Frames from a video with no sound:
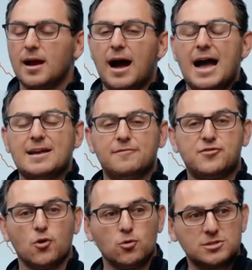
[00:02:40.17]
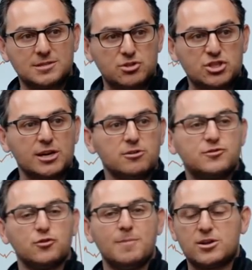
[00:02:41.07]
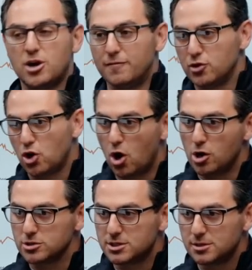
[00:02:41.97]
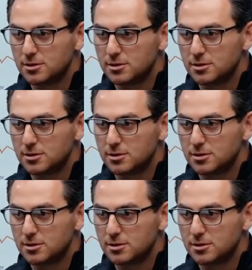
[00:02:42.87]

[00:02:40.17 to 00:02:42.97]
I have sold some shares through my covered calls,